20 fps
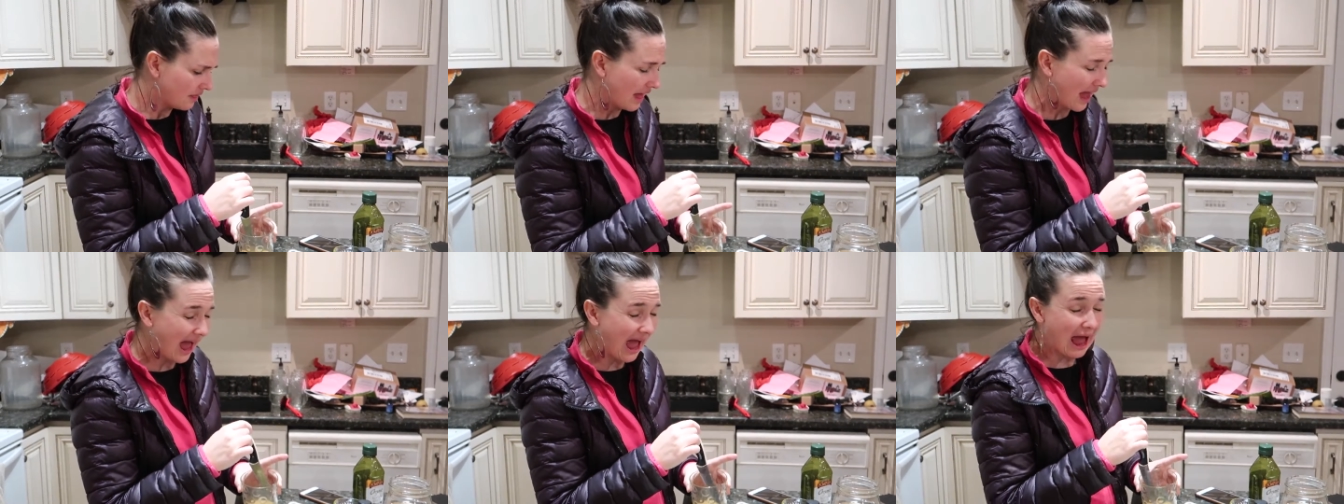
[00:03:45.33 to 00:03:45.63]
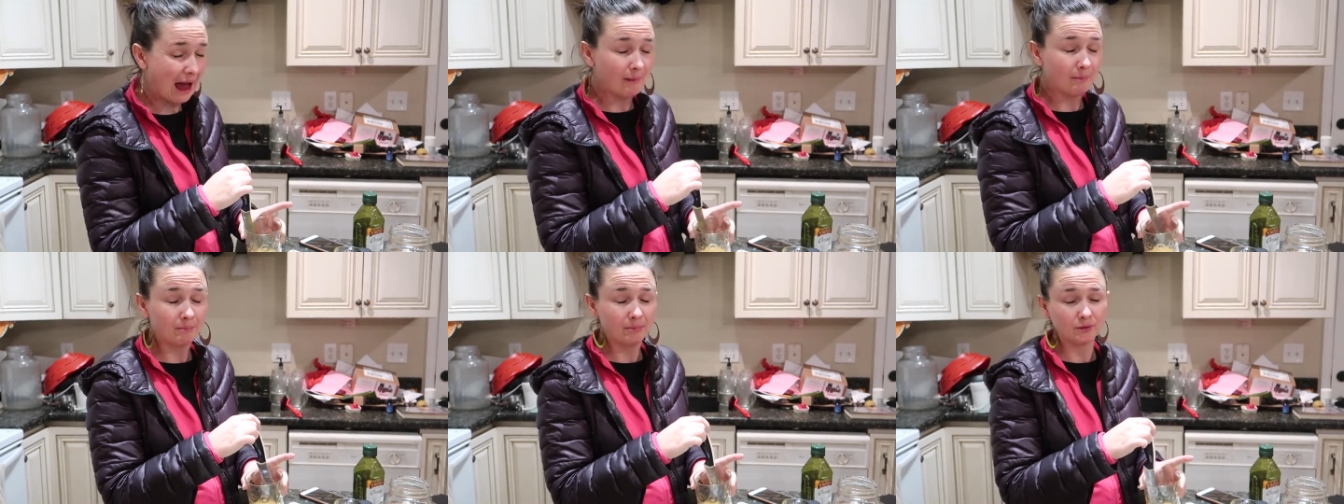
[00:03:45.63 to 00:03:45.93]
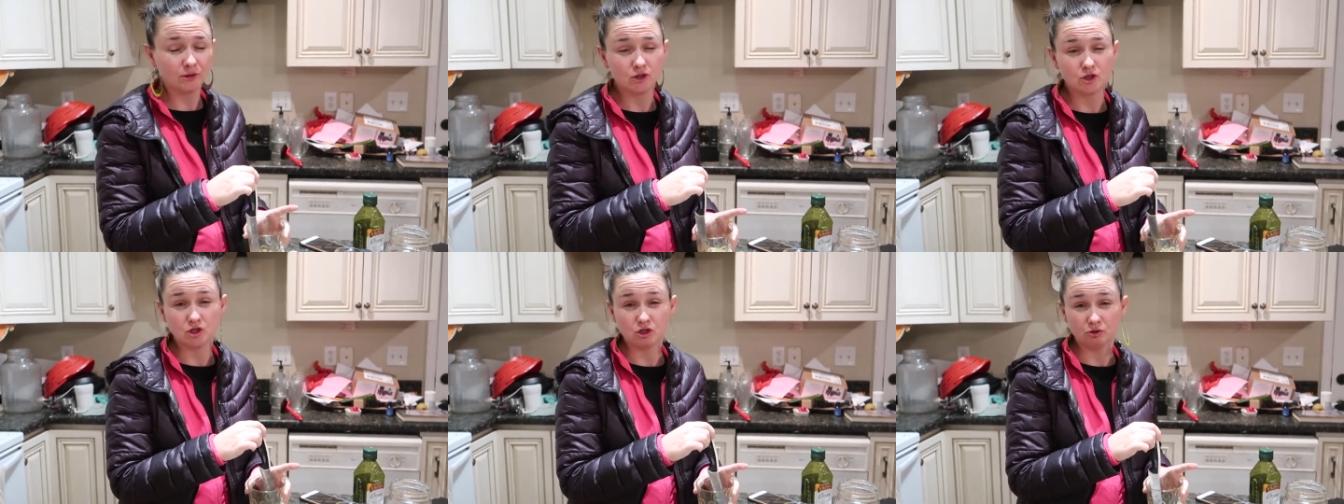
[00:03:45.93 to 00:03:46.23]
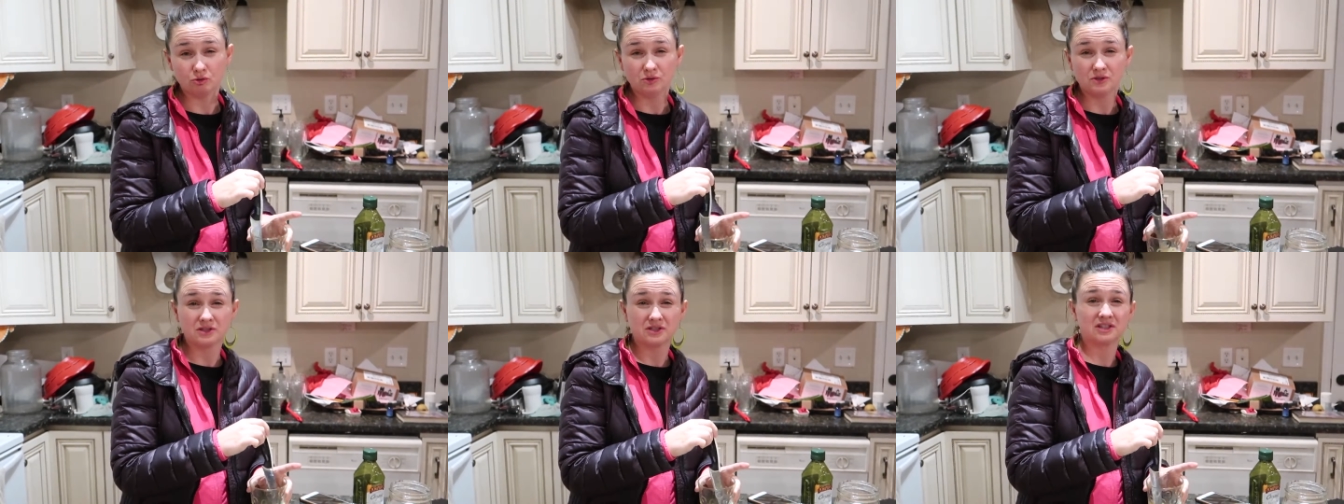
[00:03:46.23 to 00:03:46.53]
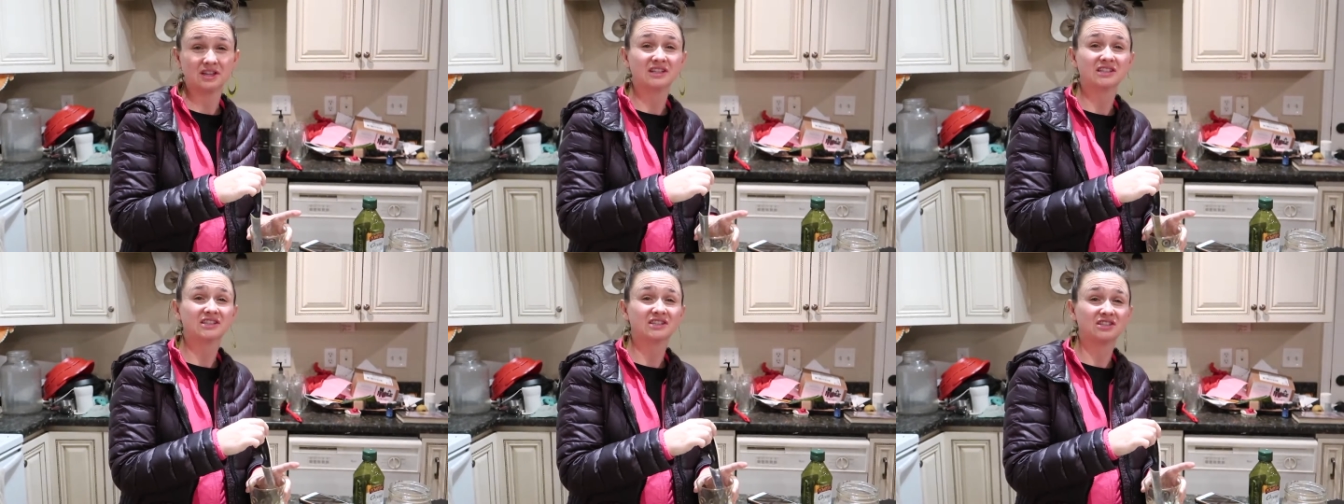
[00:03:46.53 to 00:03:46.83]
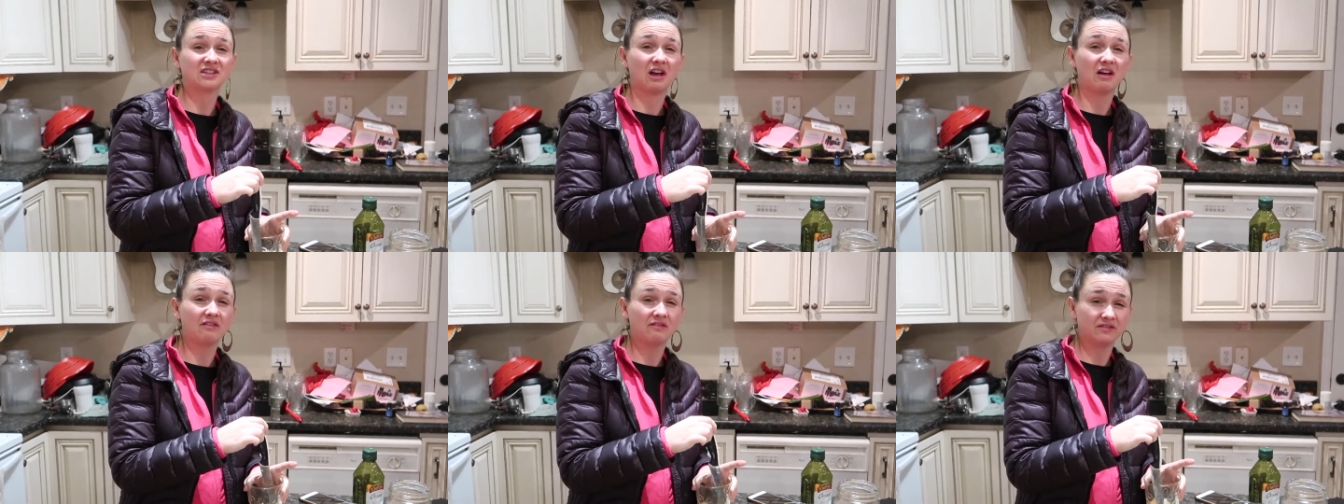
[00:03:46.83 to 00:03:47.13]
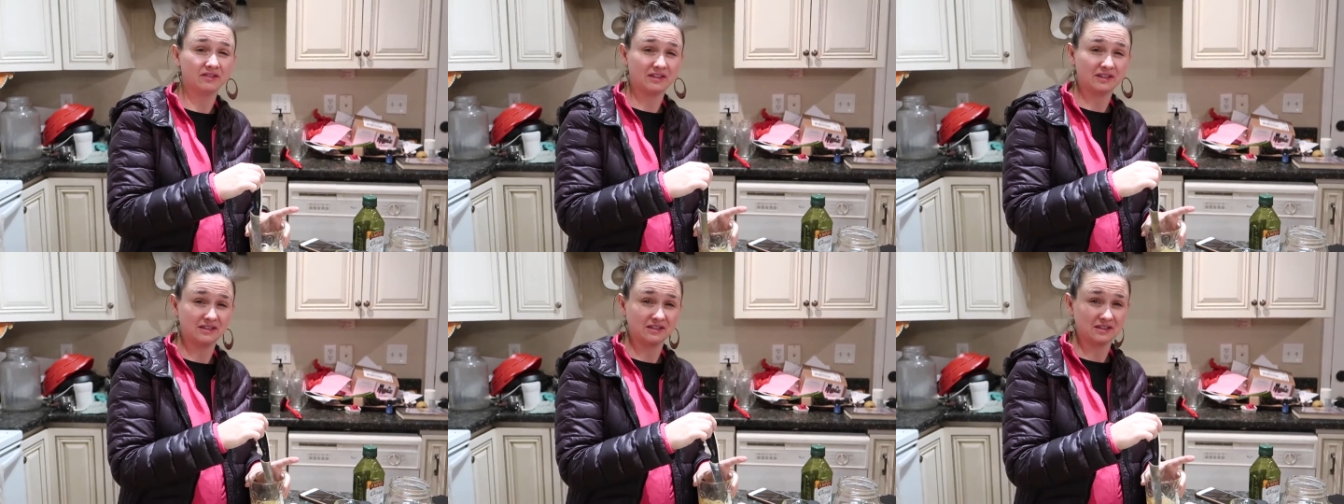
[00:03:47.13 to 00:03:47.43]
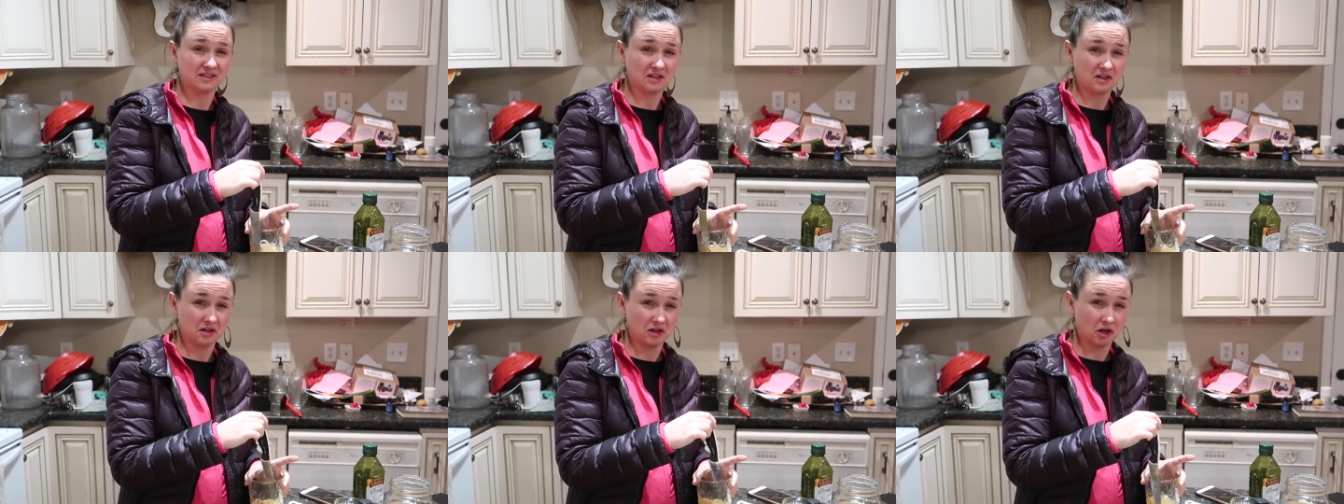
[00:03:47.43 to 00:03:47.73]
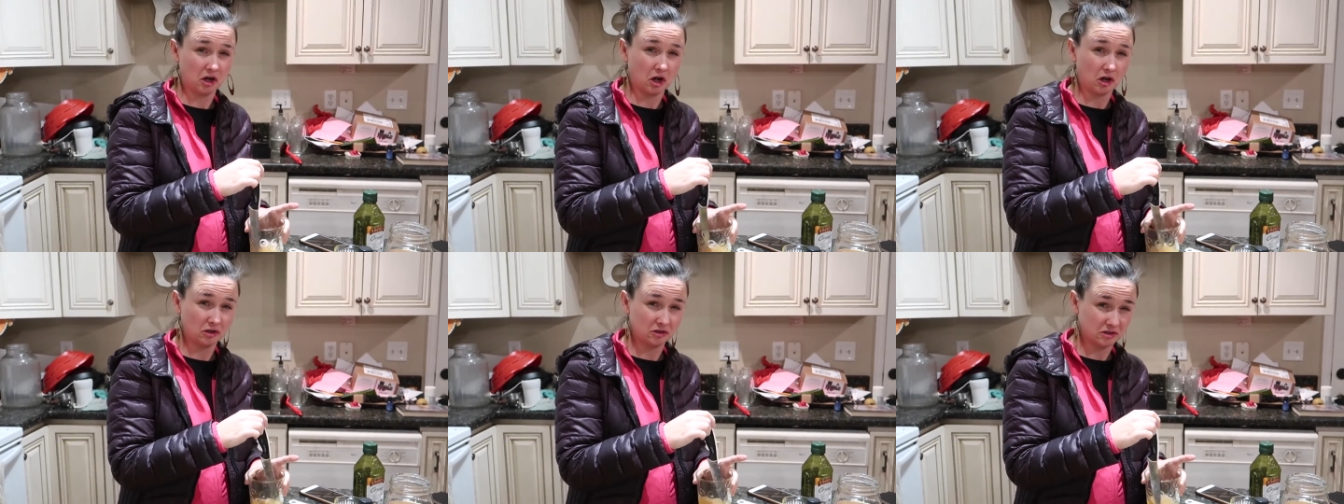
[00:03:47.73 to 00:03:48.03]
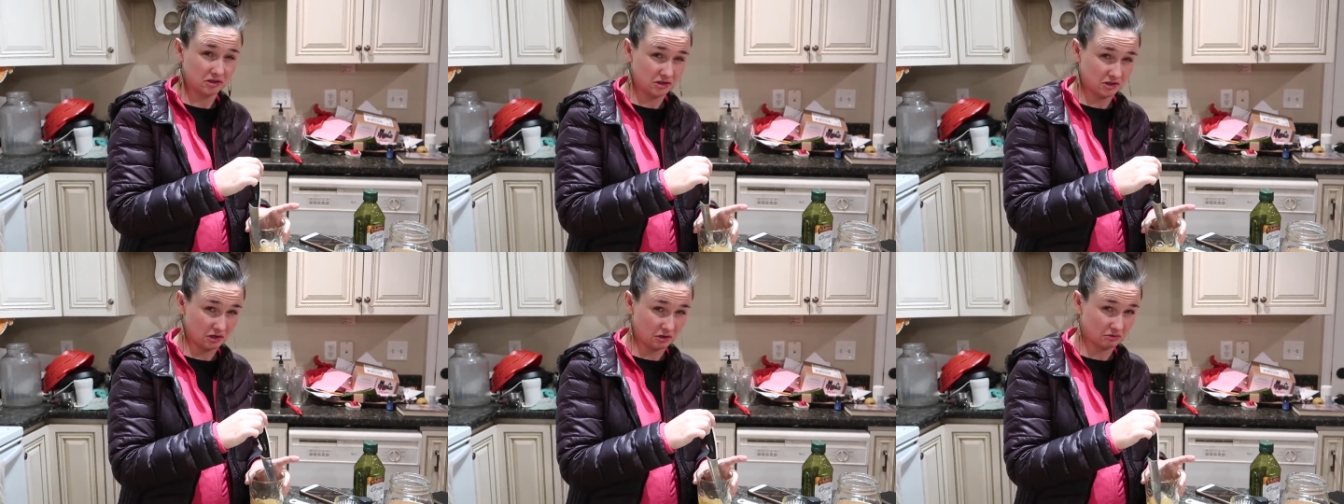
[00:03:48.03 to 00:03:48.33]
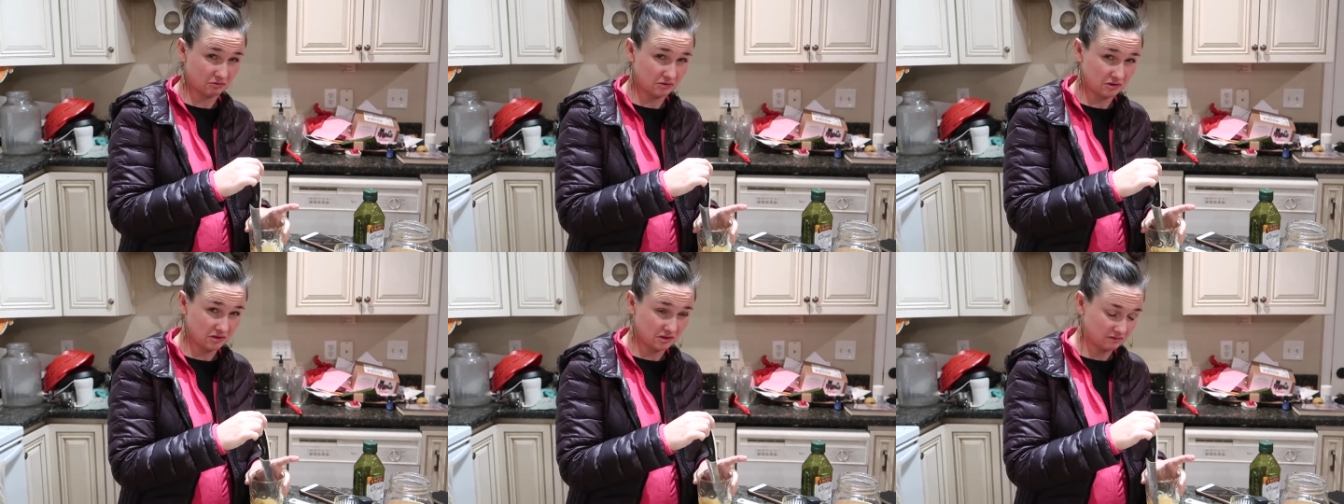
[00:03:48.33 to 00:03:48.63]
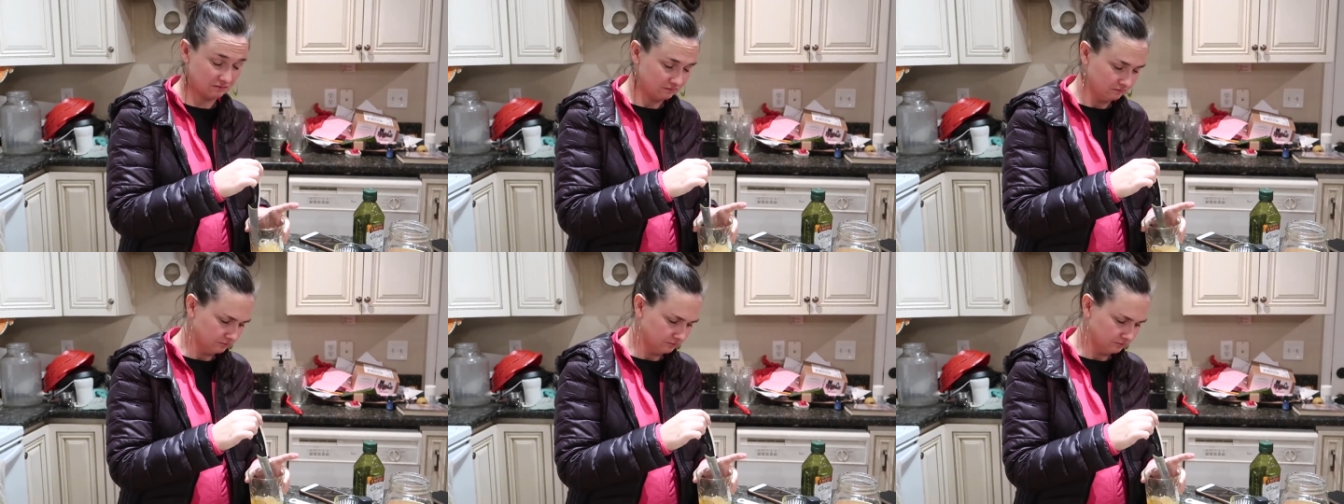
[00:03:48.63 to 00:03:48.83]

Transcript: the apple juice softens gallstones.